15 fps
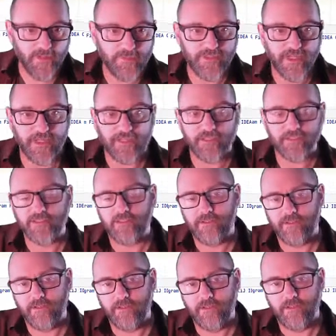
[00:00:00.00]
objects.
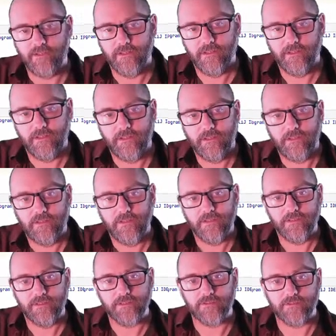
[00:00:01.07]

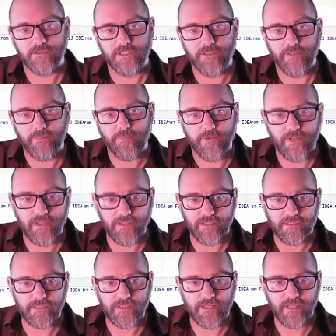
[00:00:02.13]
So system out print
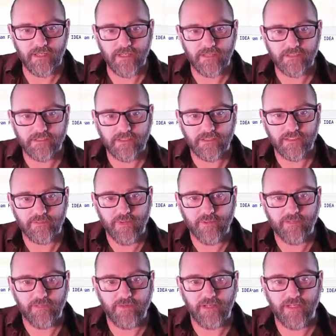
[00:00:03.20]
line C and system
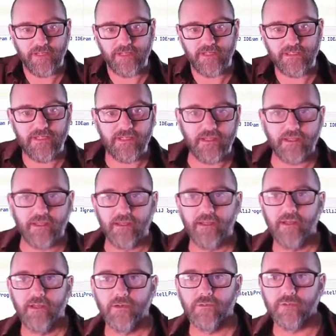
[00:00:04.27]
out print line D
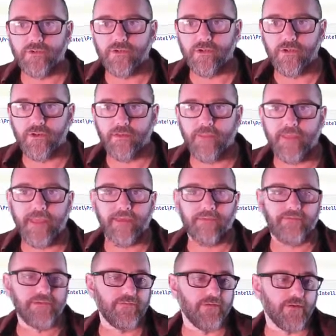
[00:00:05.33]
will show you that they
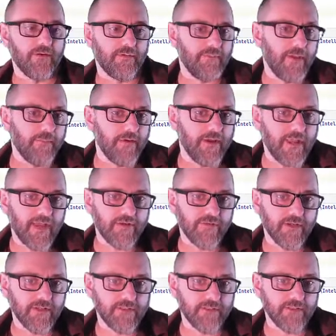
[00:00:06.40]
have different memory
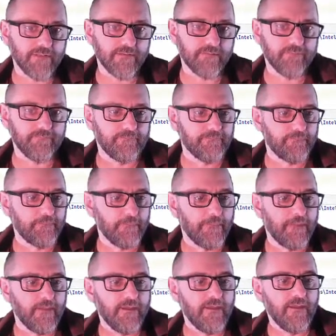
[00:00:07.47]
addresses,
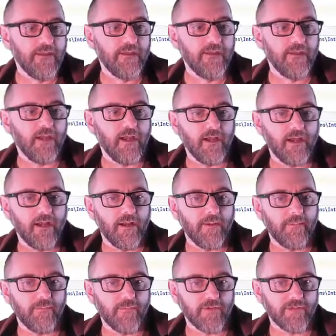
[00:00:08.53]

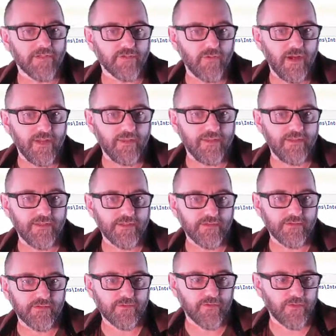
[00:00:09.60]
which is why
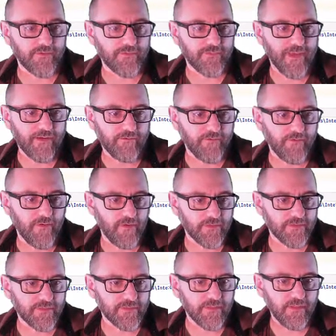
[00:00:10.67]
this turns back
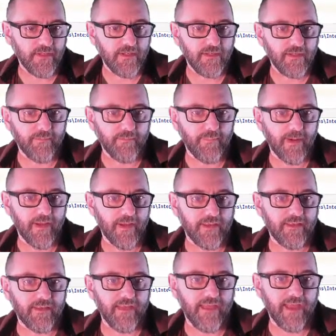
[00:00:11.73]
false,
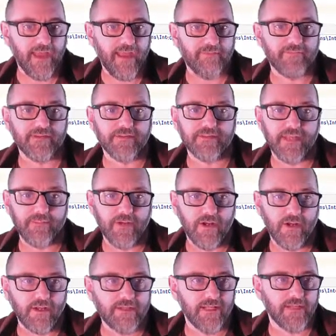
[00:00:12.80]
but they have the same
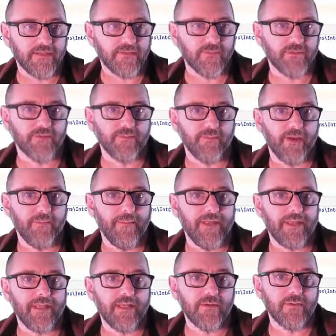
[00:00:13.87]
contents, which is why
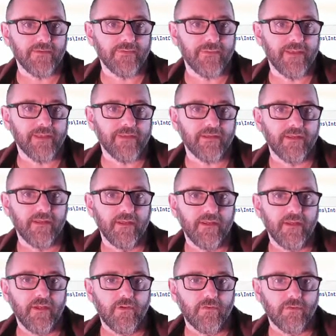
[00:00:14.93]
my equals method
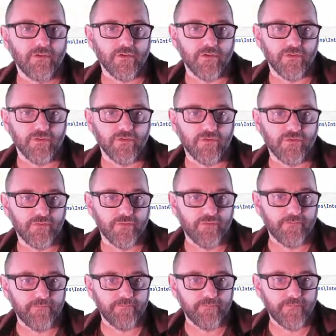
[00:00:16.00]
returns true,
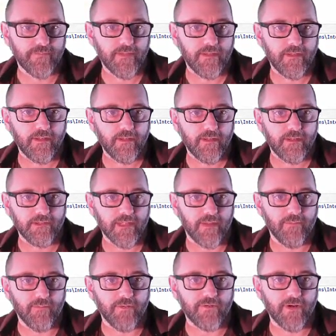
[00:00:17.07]
because I
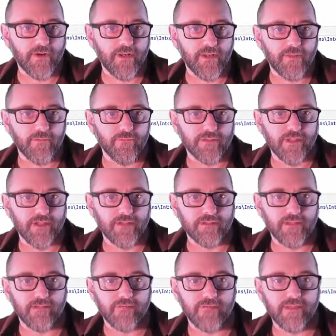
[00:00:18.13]
am returning the result
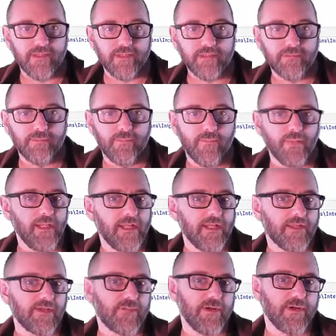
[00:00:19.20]
of this Boolean
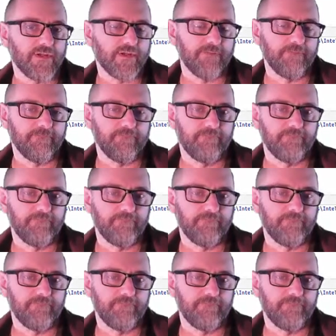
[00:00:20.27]
expression.